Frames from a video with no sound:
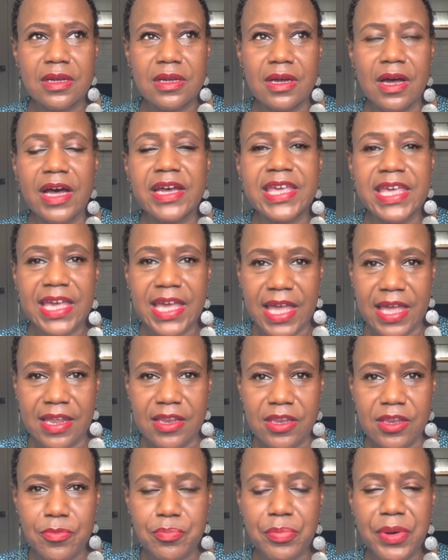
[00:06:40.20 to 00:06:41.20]

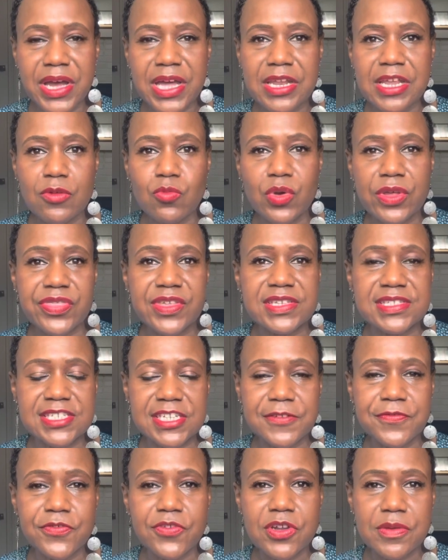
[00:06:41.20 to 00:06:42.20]
again, but with a
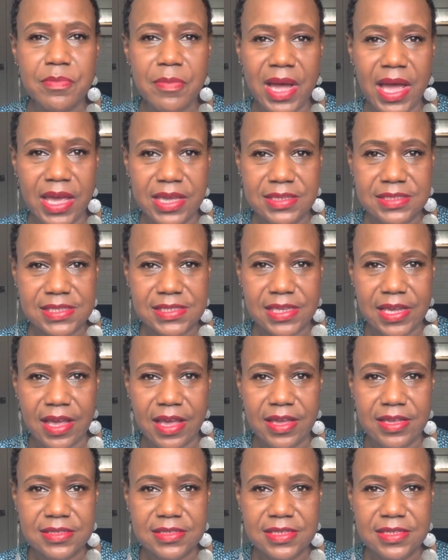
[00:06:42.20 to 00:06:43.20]
different
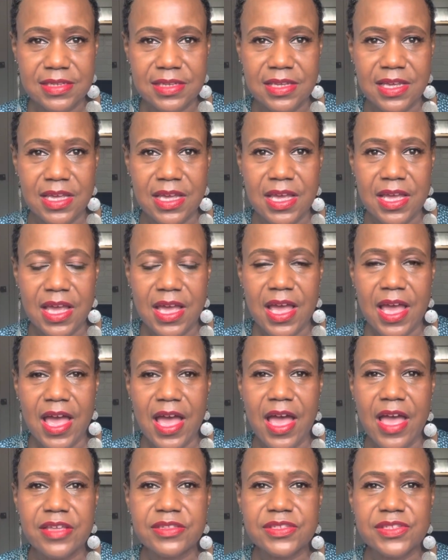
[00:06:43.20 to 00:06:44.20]
mindset.
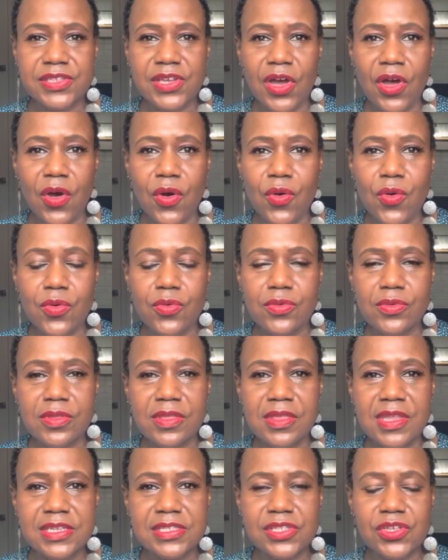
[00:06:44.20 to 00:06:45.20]
And so
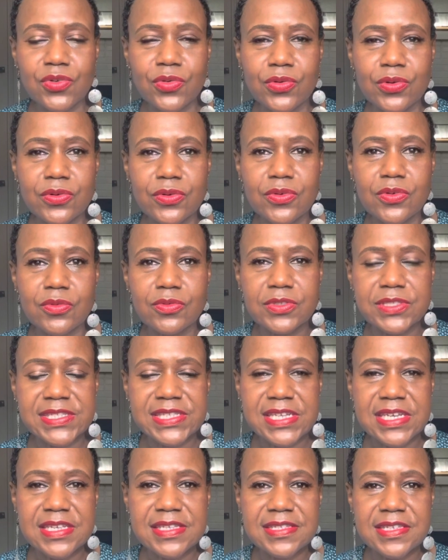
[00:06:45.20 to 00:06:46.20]
this crew
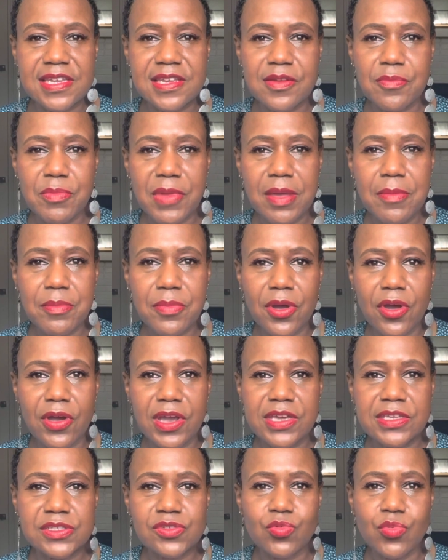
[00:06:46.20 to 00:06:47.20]
season member
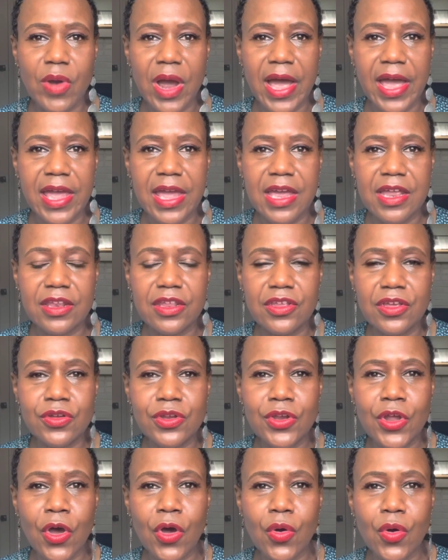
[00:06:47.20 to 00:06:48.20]
is right. You
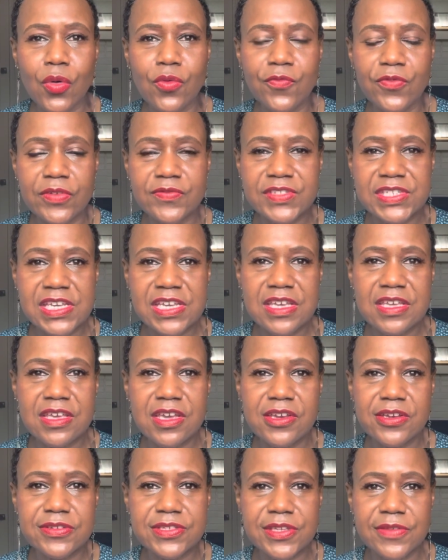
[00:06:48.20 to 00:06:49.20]
know, 15
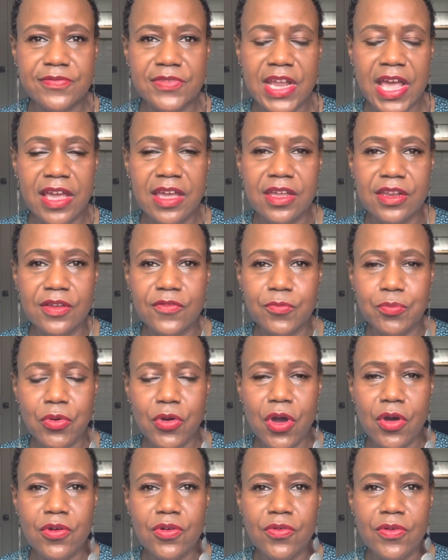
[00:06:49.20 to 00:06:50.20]
years of negative
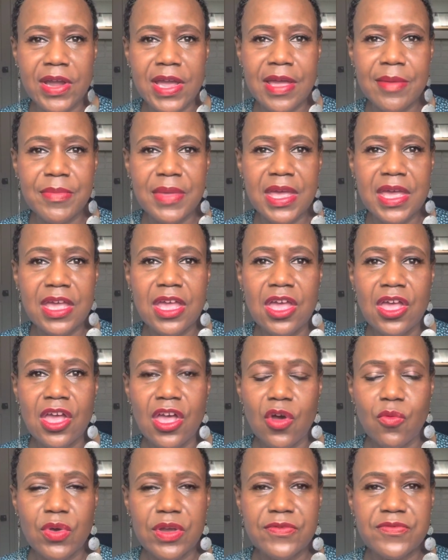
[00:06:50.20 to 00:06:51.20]
programming.
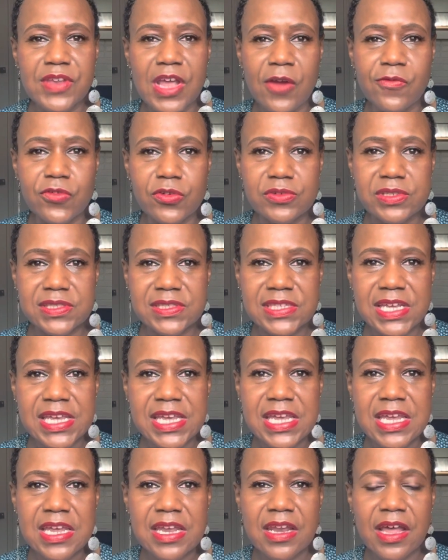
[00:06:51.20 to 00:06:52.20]
We've never
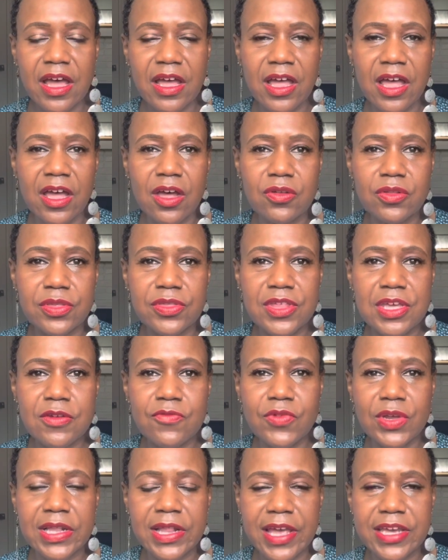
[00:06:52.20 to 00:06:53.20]
seen a healthy
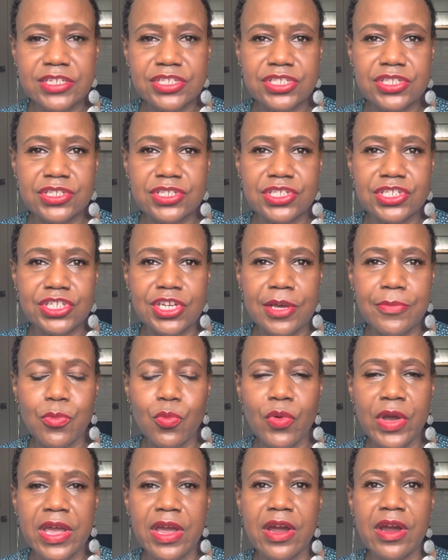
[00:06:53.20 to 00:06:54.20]
relationship
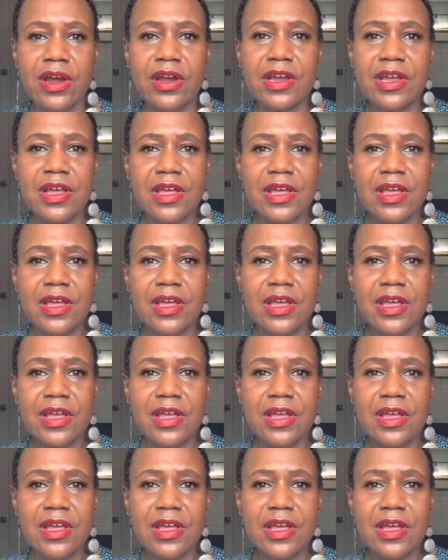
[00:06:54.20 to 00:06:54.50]
where